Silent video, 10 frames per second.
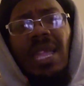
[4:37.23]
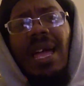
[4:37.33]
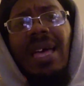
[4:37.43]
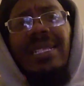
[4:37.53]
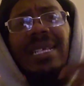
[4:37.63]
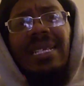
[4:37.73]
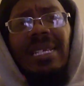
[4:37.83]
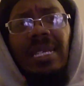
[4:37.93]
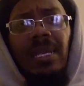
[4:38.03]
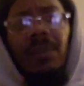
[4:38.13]
I let
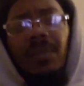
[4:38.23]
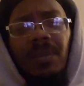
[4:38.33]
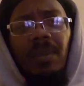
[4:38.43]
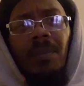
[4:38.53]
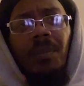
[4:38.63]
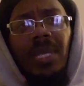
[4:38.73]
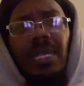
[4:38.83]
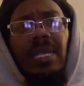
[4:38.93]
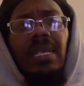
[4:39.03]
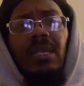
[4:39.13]
him
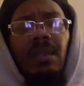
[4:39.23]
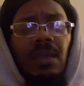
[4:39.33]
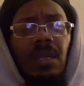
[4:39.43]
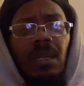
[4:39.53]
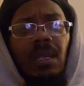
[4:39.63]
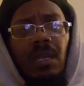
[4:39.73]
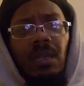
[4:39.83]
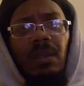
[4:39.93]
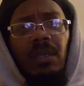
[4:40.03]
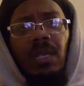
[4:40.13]
be
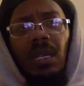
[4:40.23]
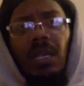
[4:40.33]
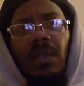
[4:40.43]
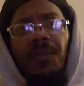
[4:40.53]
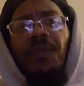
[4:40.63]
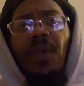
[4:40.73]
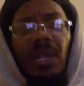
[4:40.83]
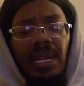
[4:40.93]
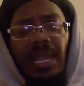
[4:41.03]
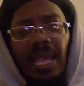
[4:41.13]
the
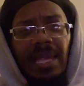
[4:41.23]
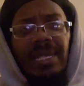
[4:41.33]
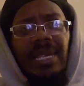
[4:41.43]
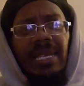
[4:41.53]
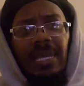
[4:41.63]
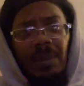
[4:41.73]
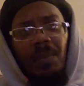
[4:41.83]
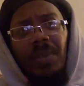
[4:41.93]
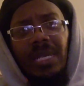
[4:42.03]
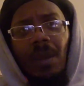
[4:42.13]
front guy, let
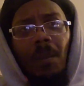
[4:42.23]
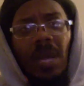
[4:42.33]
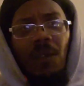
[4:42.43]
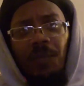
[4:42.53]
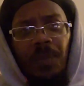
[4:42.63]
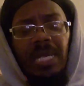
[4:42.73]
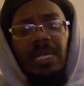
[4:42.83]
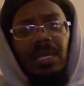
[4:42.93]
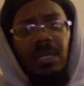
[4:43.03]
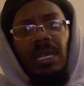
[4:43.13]
him be the
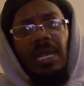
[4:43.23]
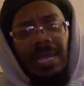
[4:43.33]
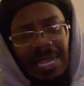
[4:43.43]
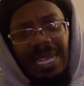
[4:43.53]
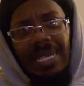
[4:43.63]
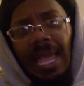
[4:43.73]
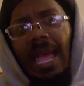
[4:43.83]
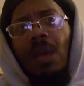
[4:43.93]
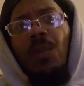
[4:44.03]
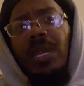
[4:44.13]
mouthpiece, and
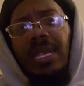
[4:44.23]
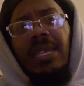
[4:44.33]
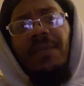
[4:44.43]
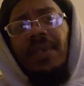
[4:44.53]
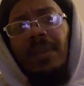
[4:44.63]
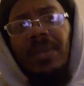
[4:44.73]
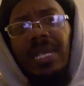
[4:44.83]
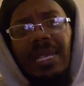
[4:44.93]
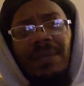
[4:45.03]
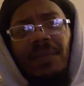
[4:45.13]
I would give him
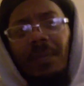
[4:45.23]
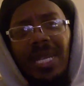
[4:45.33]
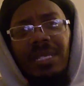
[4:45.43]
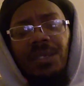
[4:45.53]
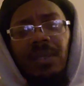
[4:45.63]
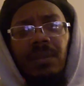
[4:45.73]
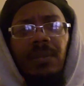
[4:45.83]
the information.